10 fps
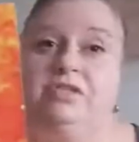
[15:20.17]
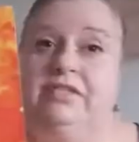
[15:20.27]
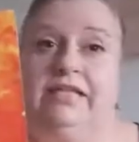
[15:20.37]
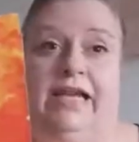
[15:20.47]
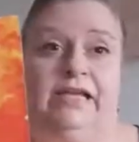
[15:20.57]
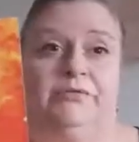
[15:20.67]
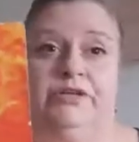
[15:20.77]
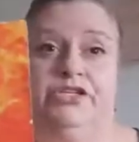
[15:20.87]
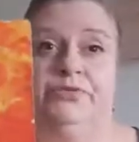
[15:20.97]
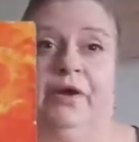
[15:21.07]
in any
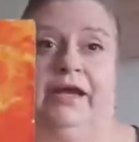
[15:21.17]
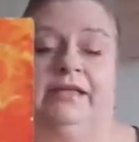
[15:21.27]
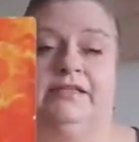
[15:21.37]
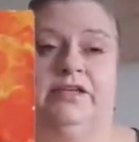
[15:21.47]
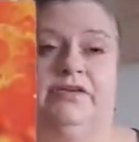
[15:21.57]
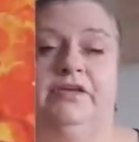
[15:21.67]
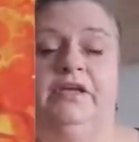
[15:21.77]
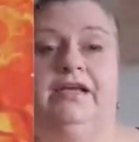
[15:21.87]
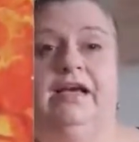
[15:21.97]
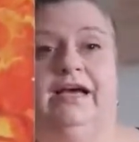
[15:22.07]
which way. So
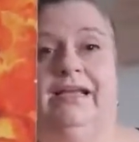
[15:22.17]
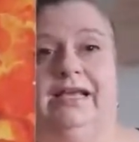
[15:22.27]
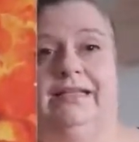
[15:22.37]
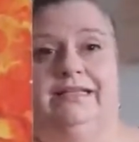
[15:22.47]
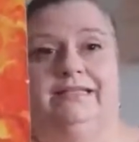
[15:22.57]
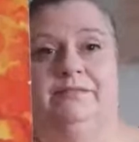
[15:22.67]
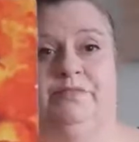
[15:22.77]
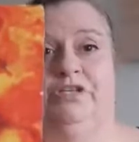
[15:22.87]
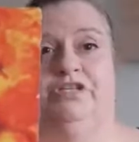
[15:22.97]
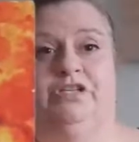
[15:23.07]
again, that's the
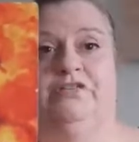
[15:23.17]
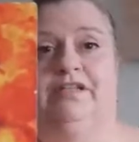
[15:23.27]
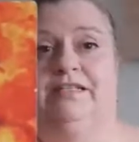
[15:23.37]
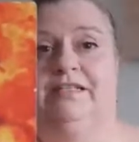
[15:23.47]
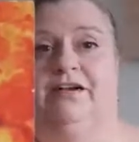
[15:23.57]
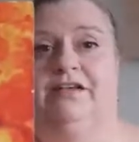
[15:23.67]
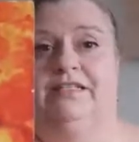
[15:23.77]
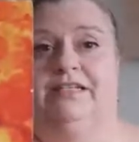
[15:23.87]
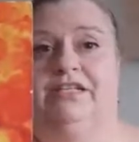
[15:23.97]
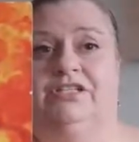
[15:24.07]
beauty of these cards.
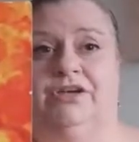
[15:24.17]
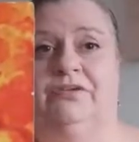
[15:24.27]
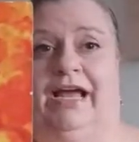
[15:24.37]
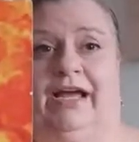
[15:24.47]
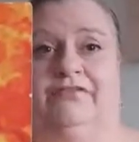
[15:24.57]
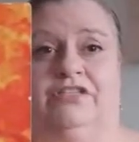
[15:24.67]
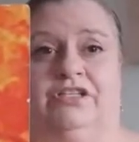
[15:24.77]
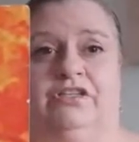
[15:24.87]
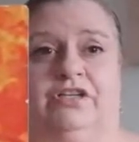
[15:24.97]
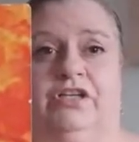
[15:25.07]
They don't have
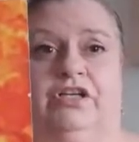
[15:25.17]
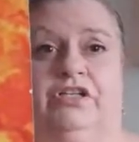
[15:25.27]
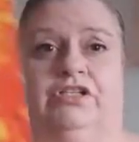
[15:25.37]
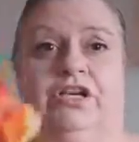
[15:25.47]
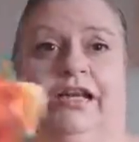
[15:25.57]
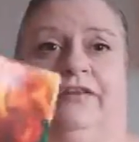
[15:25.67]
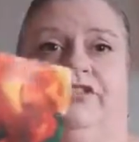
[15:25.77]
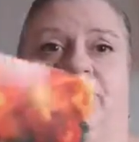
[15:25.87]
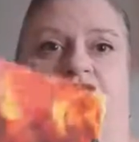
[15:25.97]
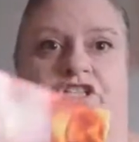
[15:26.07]
to, you don't have
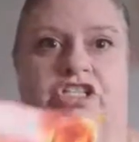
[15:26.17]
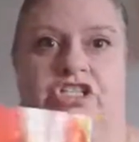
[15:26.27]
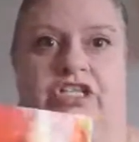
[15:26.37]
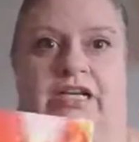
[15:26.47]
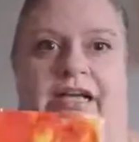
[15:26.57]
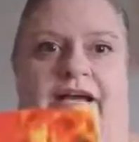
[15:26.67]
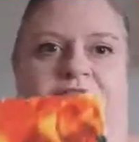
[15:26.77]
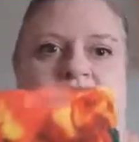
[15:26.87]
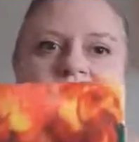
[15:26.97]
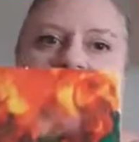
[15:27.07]
to traditionally have
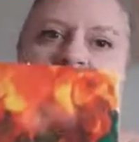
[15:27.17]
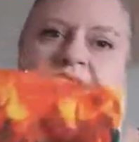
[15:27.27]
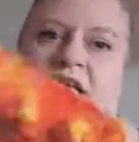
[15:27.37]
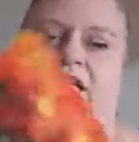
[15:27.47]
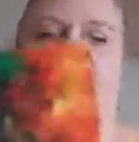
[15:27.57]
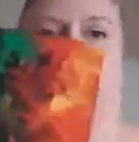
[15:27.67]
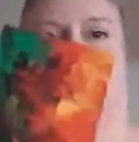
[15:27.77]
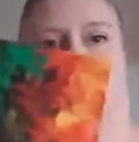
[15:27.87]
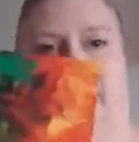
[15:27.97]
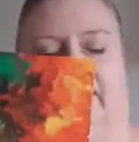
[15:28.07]
it like this or
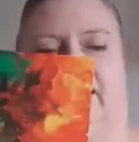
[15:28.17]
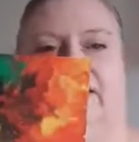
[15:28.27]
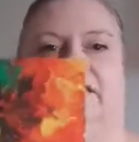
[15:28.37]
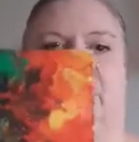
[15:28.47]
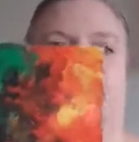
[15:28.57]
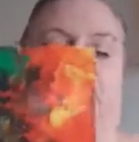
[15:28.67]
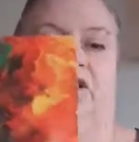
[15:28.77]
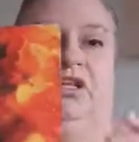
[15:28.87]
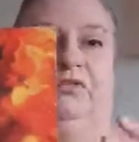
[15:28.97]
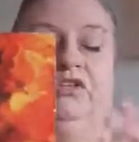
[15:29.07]
like this. So, you
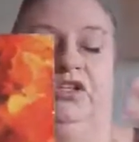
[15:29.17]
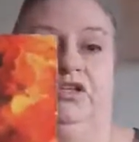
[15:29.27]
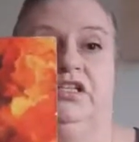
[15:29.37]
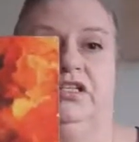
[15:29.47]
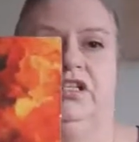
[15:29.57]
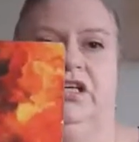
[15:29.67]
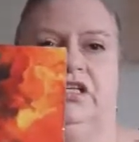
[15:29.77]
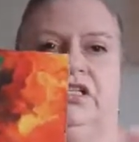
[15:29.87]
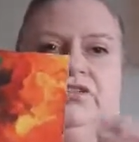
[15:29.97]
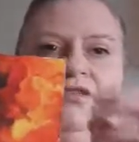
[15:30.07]
know, you can turn
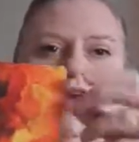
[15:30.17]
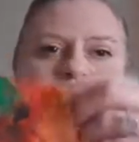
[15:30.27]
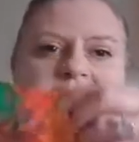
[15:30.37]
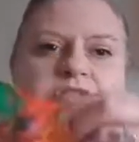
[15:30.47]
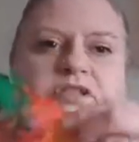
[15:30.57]
it around.